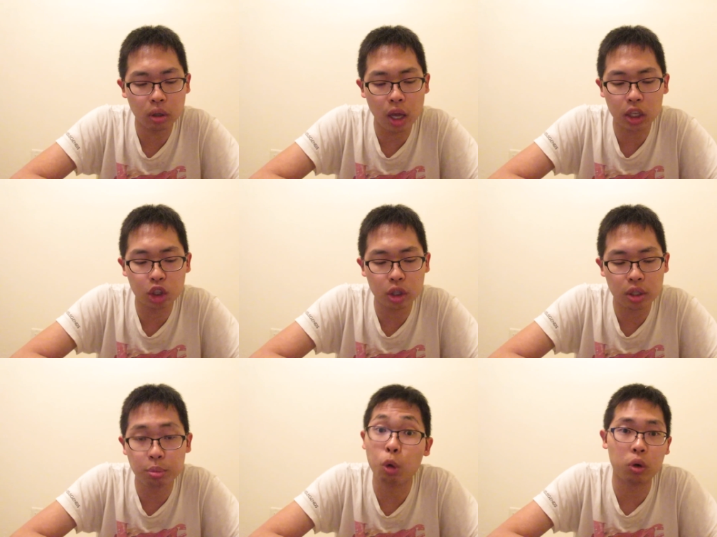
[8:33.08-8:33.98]
that
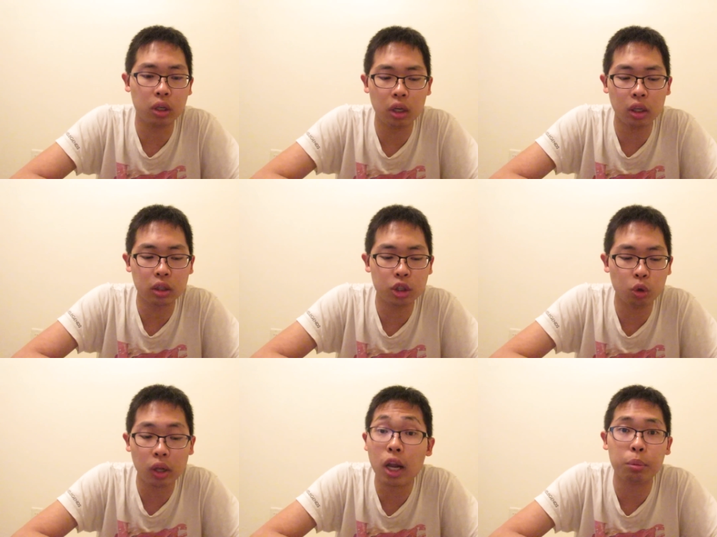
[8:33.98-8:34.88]
just spoke
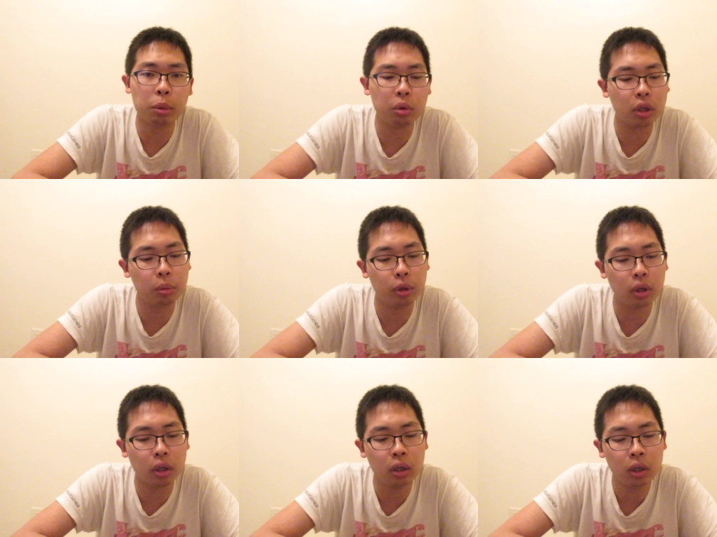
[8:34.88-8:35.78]
to a lot of people in the
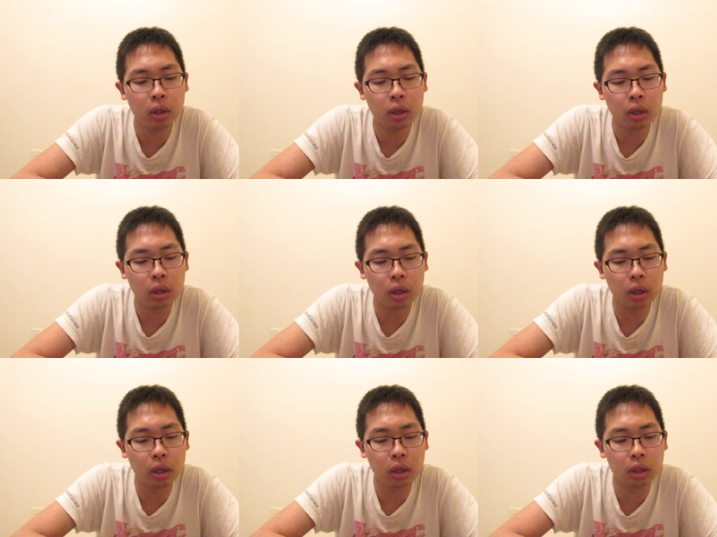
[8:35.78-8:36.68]
community,
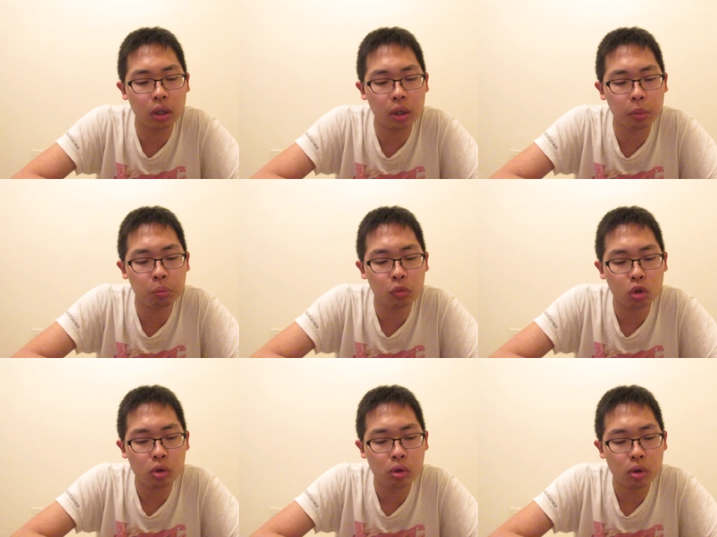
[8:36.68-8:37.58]
and um,
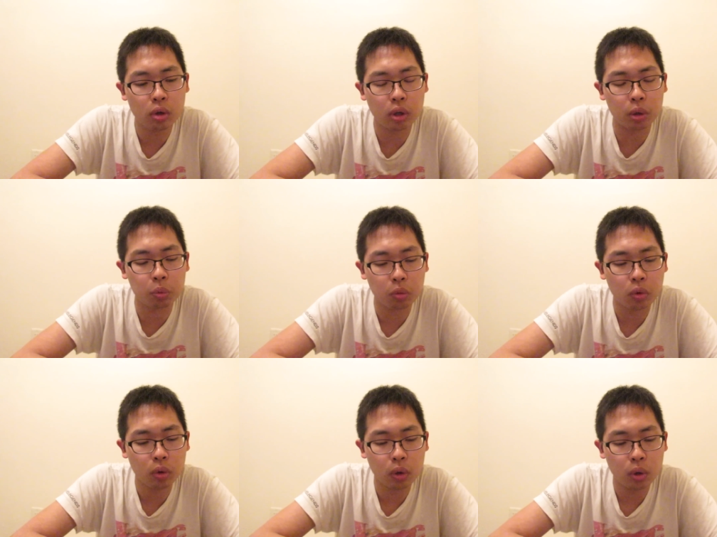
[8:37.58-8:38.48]
yeah.
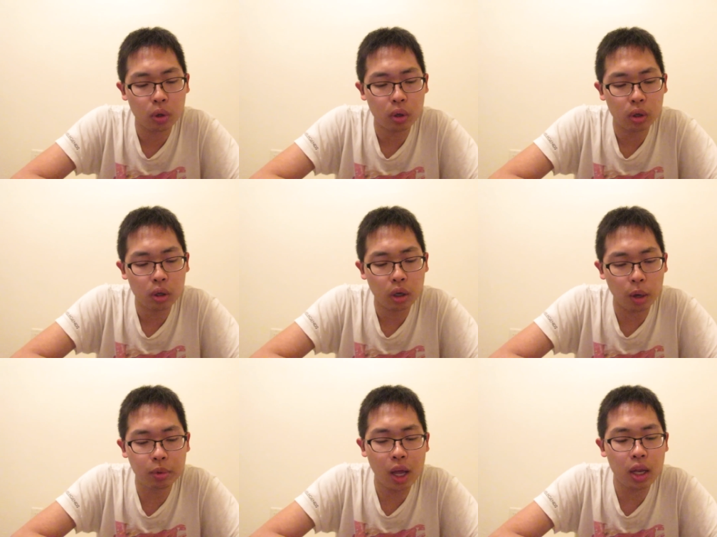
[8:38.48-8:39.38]

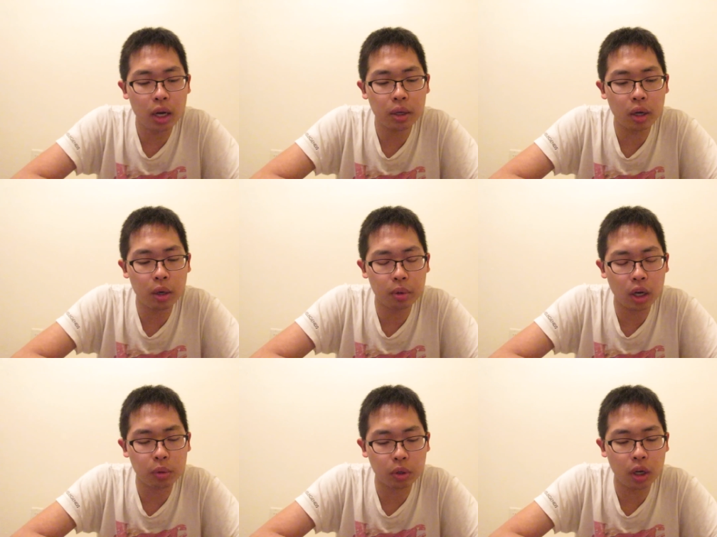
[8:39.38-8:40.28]
I'm glad I, I,
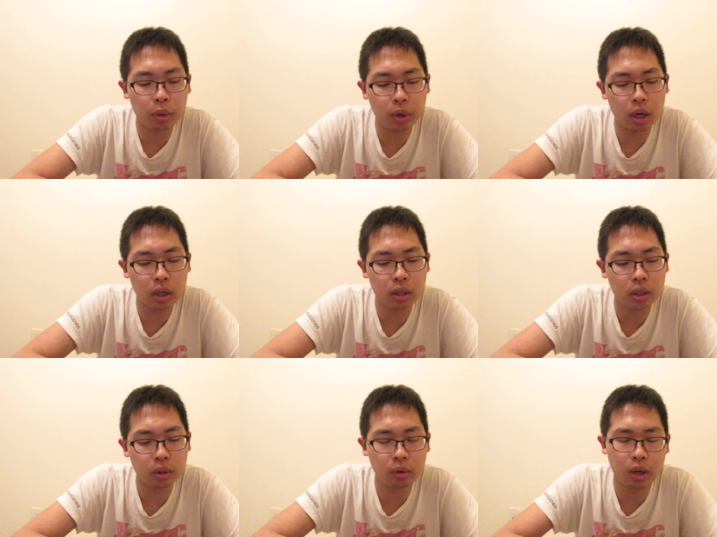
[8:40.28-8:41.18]
I, I, mean,
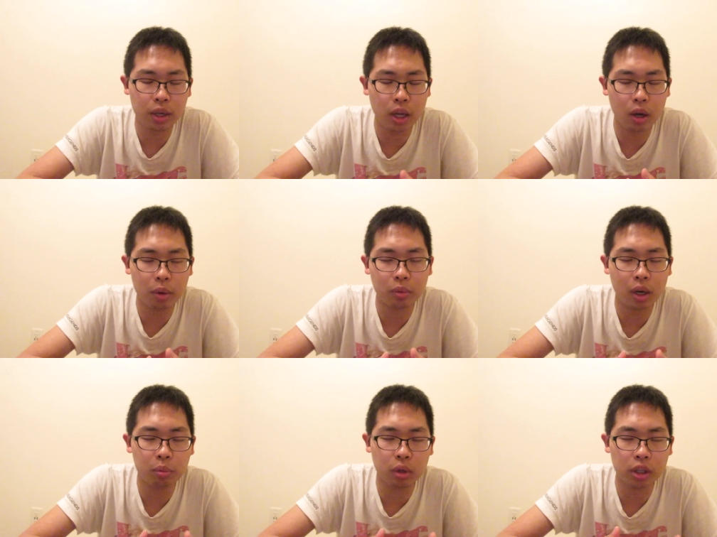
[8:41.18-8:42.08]
right now, I'm,
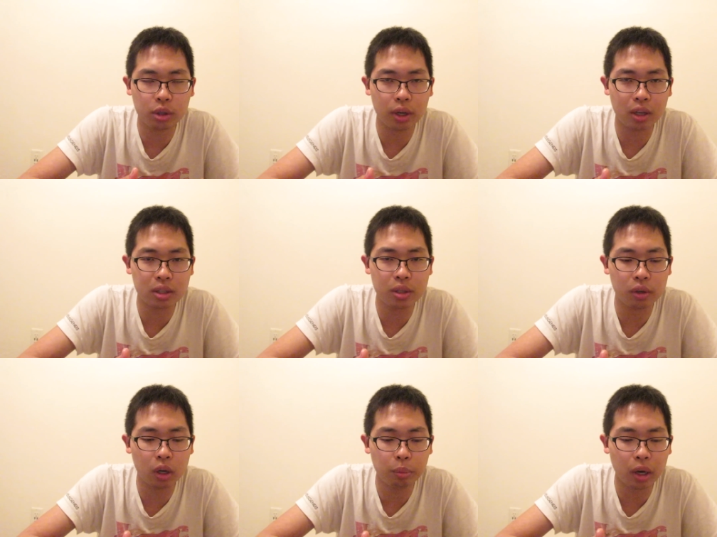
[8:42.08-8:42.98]
I'm really trying not to
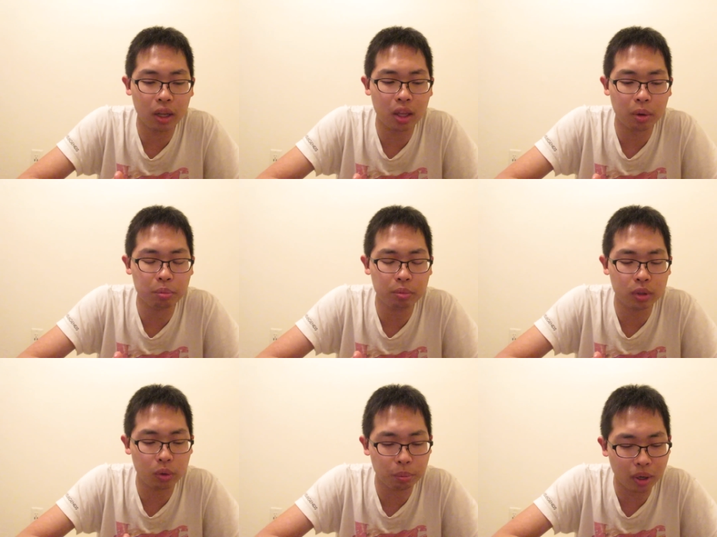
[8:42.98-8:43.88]
tear up. I think I'm
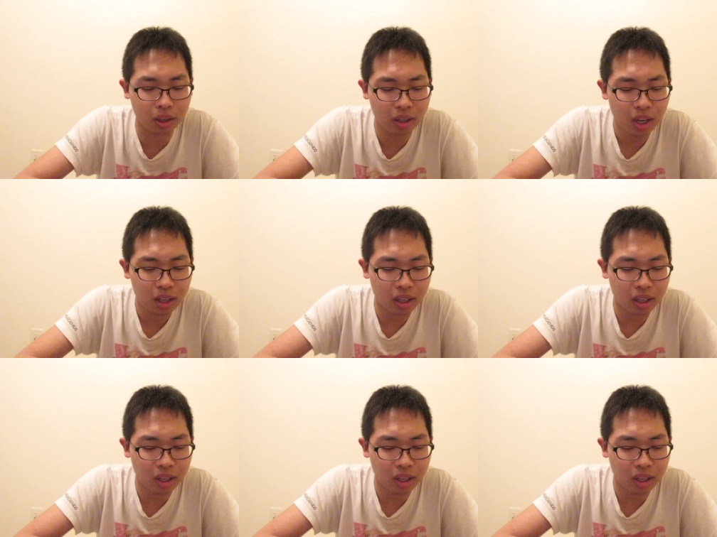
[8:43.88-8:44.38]
doing better